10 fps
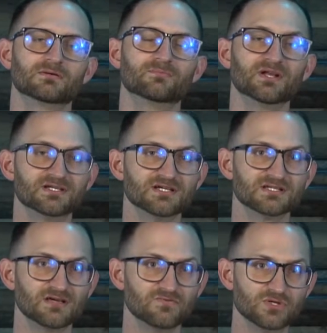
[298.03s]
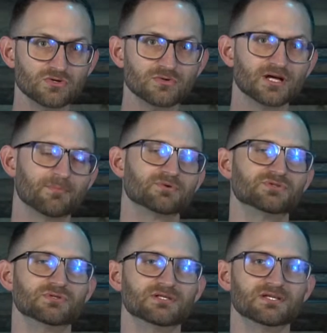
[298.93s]
But it does give you an
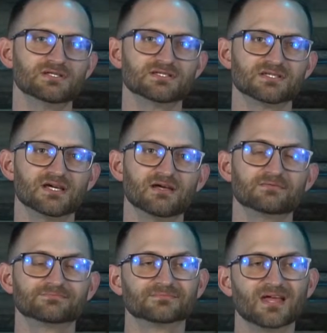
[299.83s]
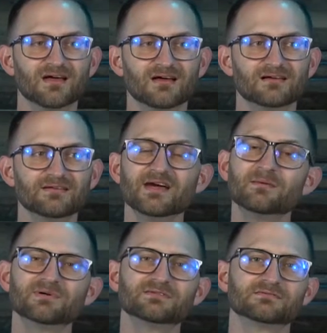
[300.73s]
opportunity to say,
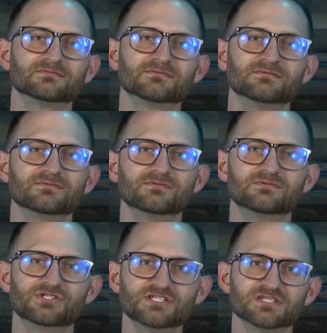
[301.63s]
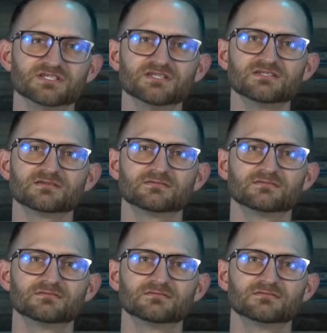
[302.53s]
yeah, but Jesus is.